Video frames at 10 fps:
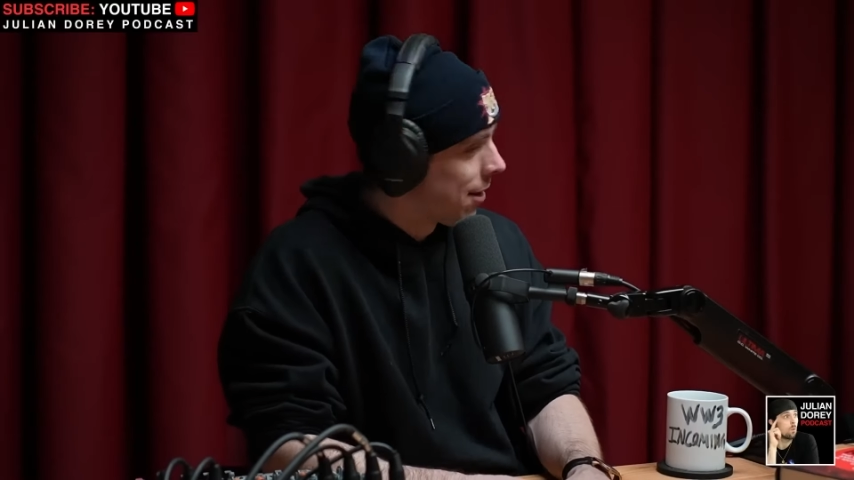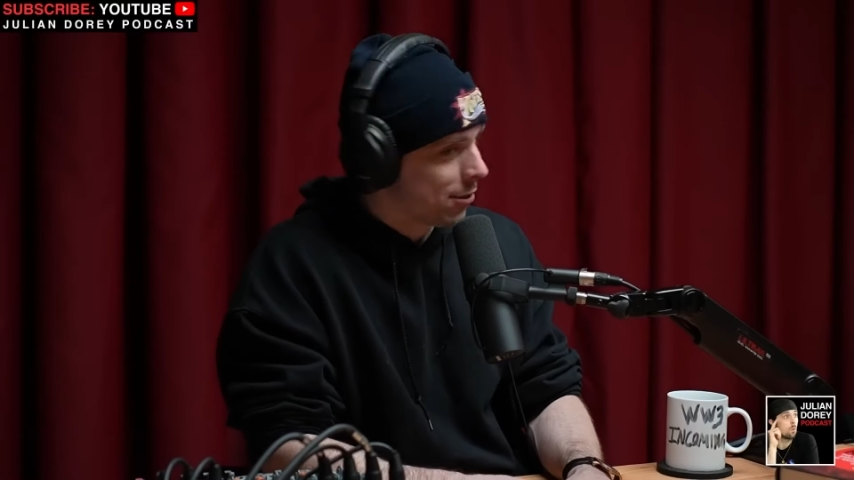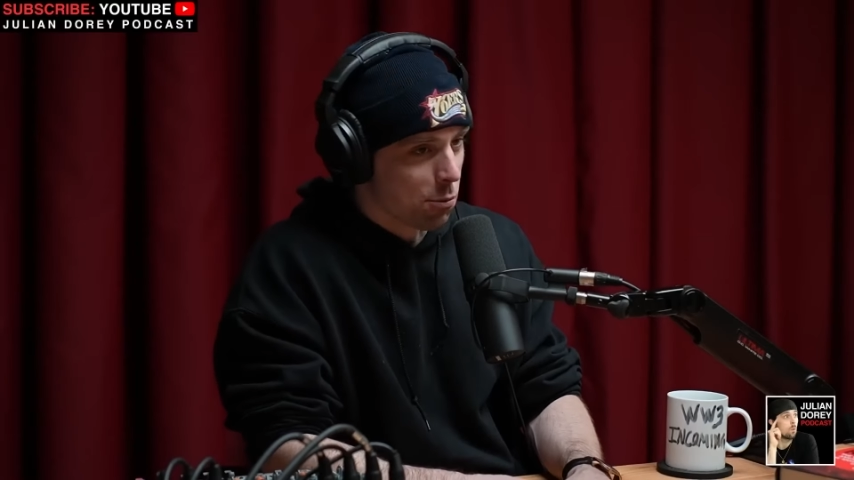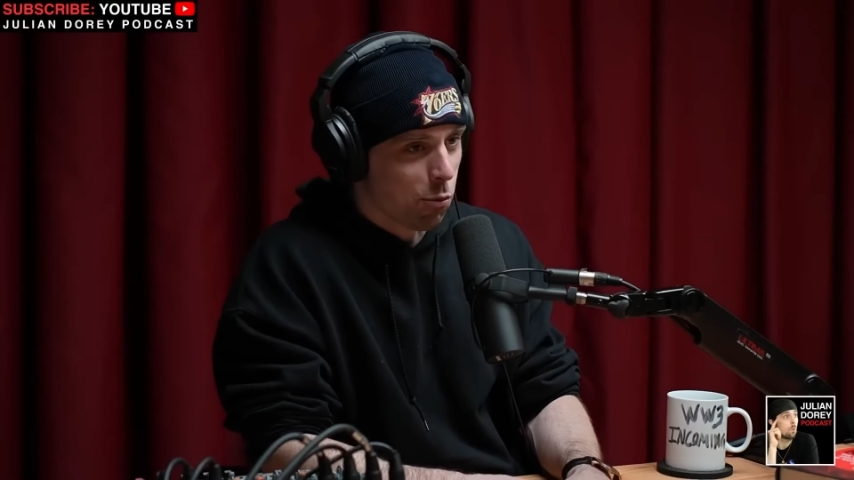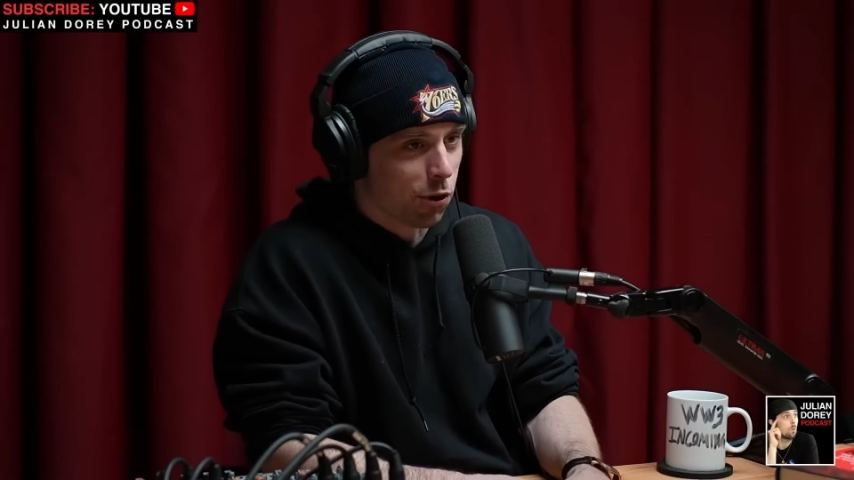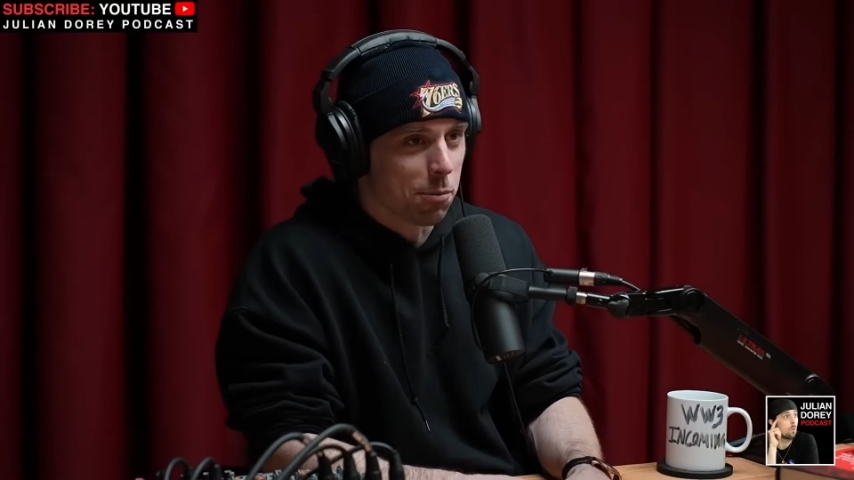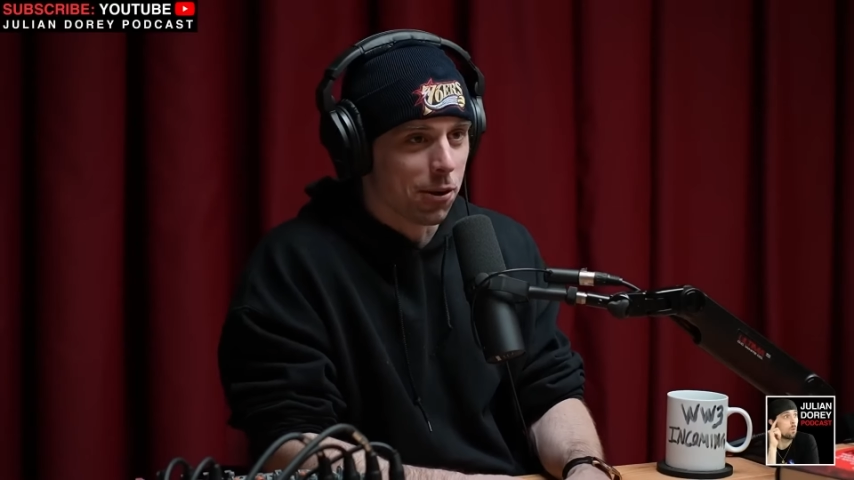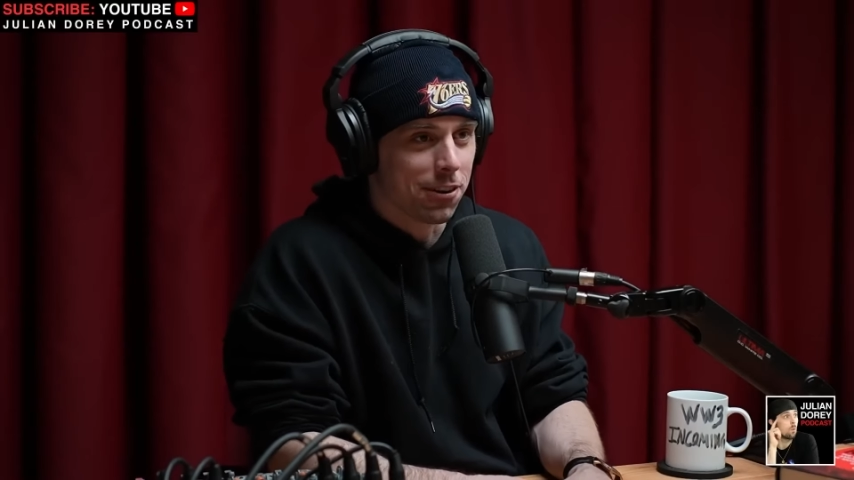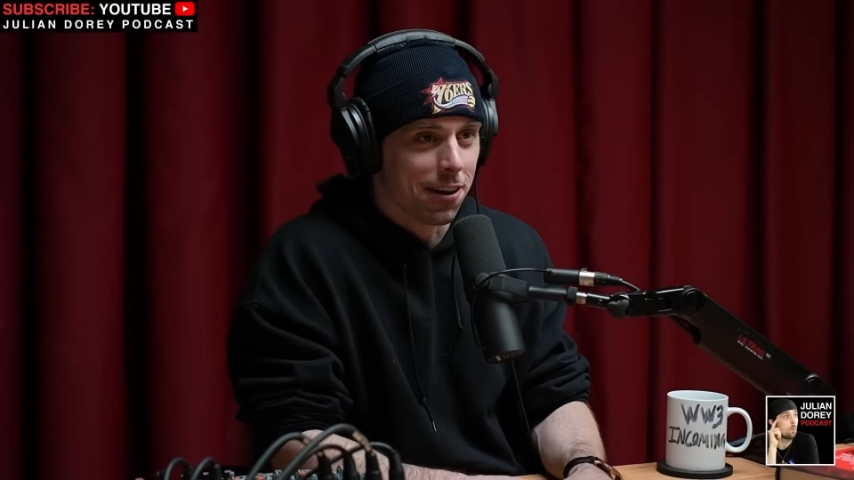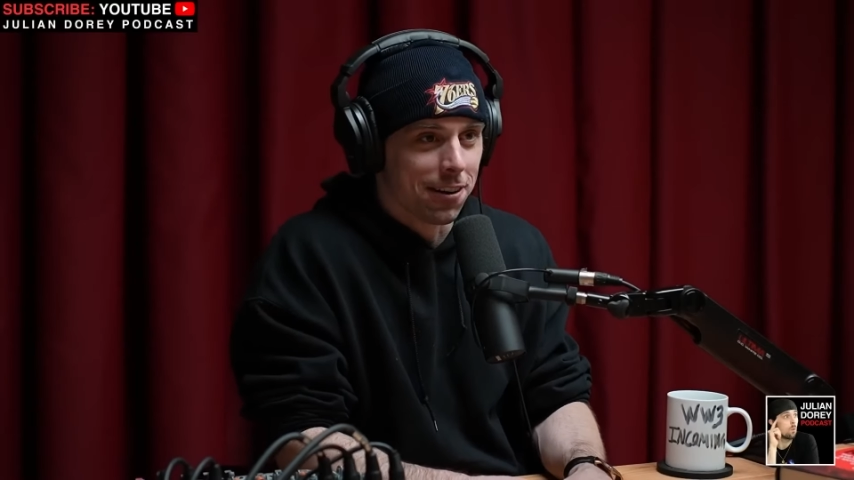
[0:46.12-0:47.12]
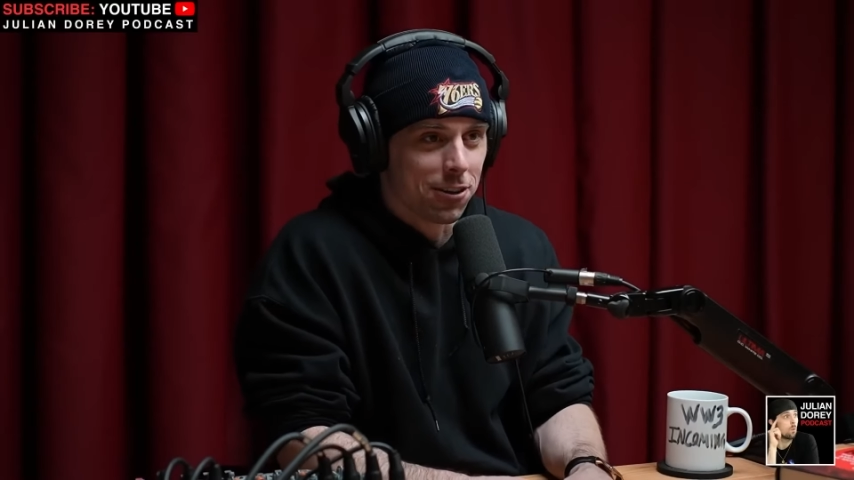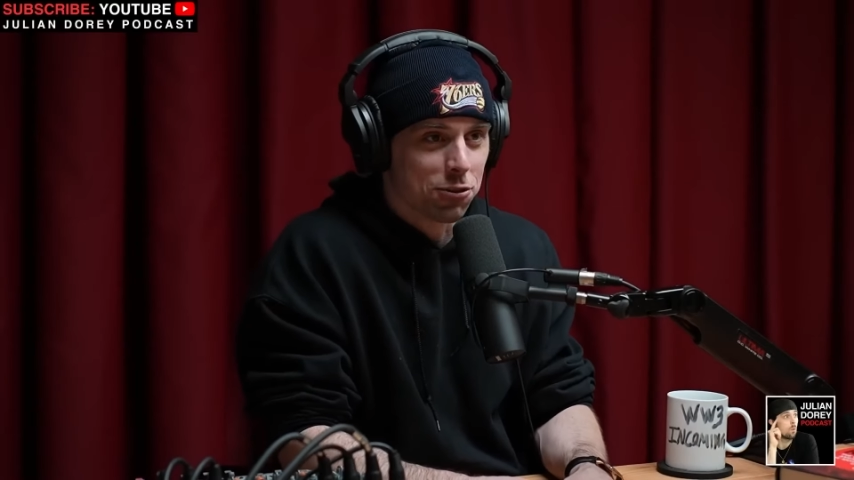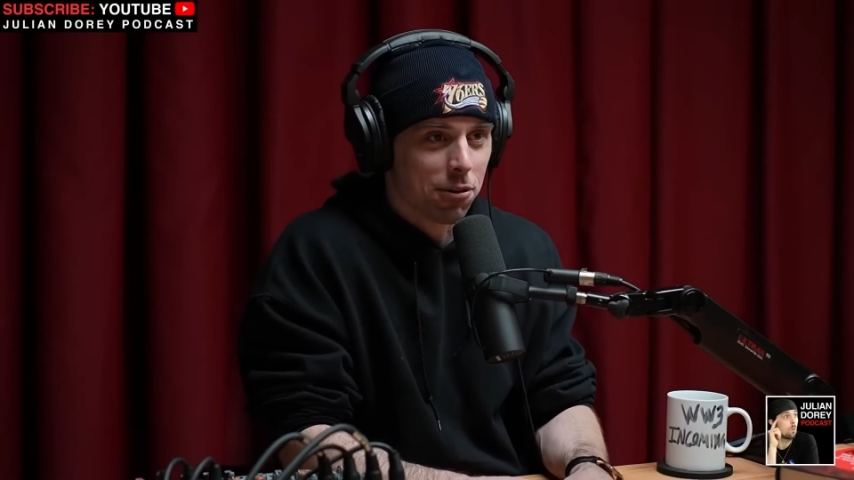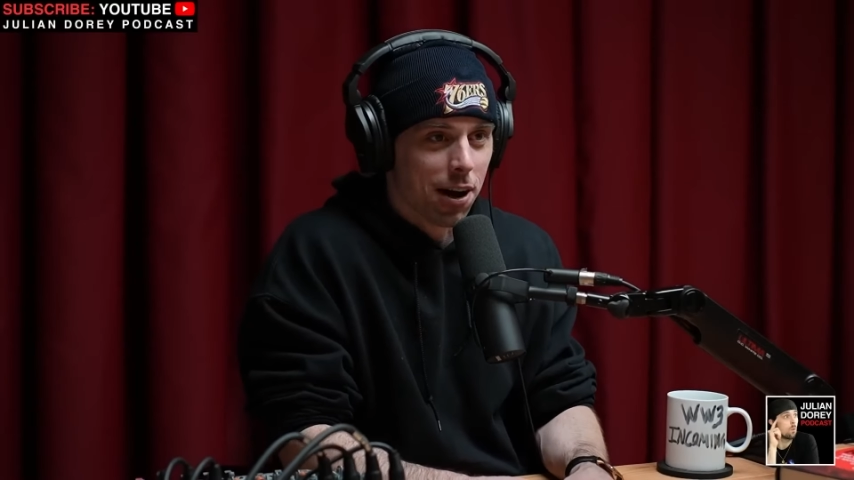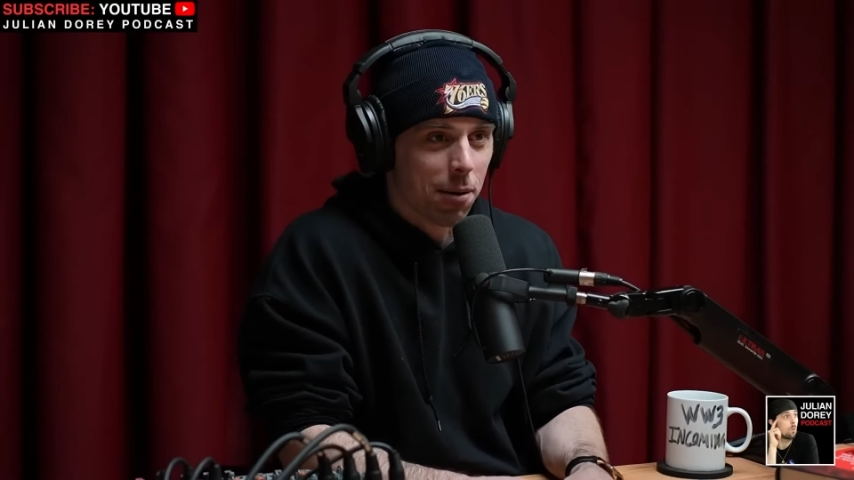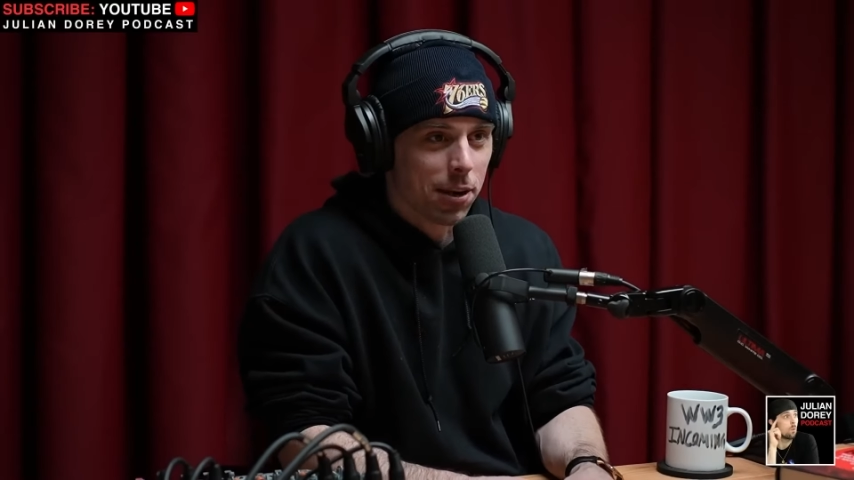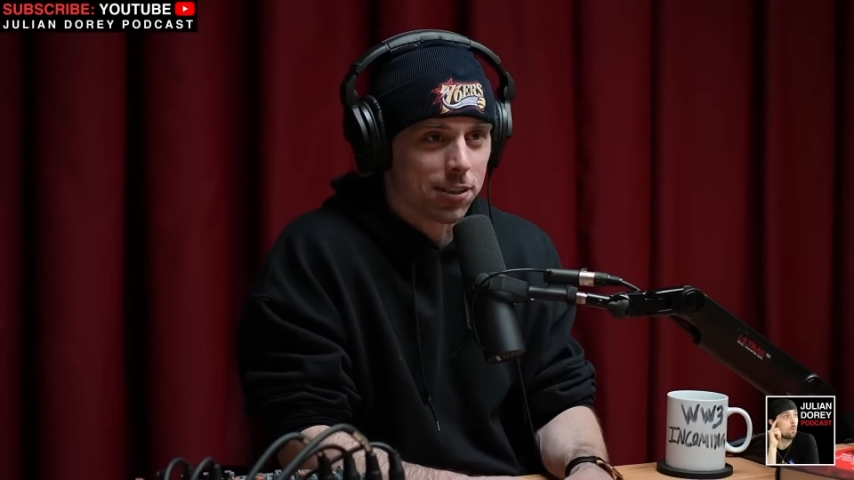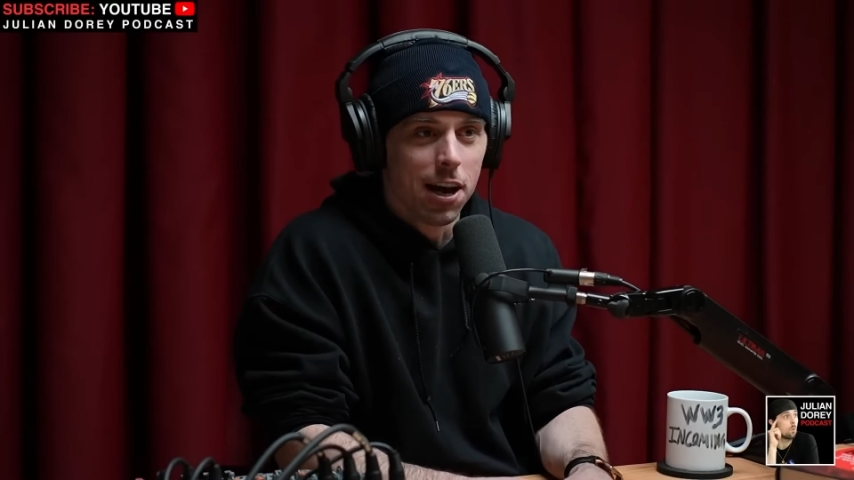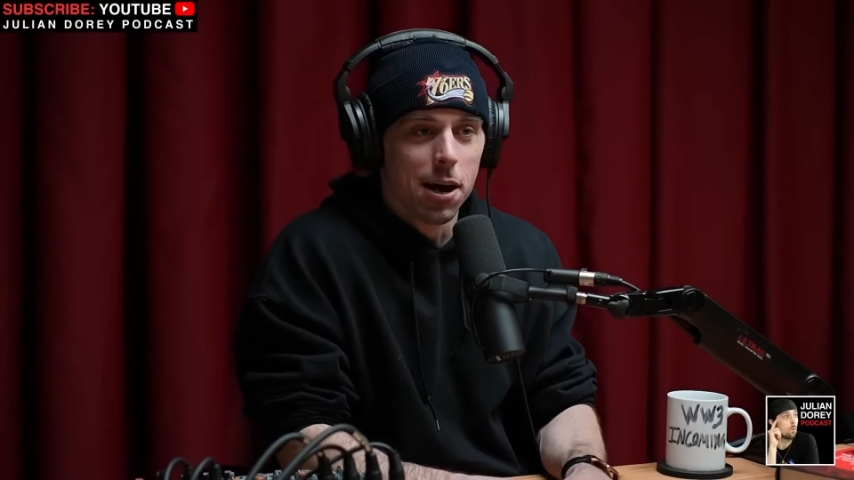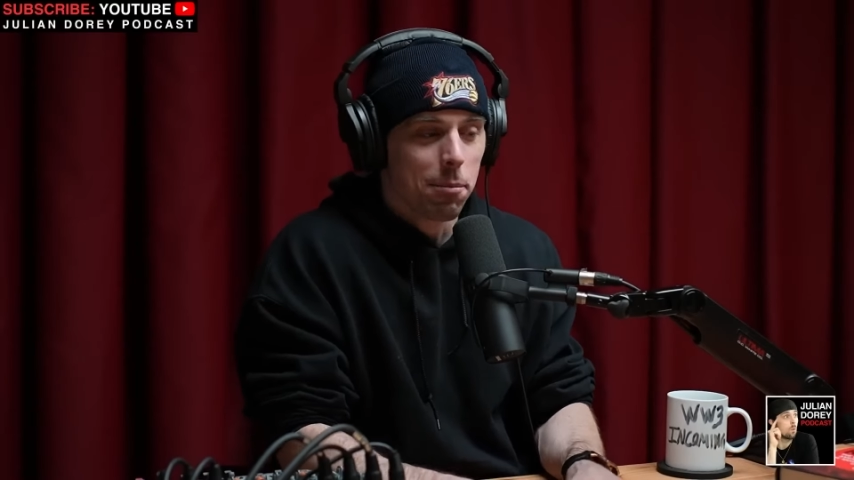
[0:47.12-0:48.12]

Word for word: to support the military industrial complex.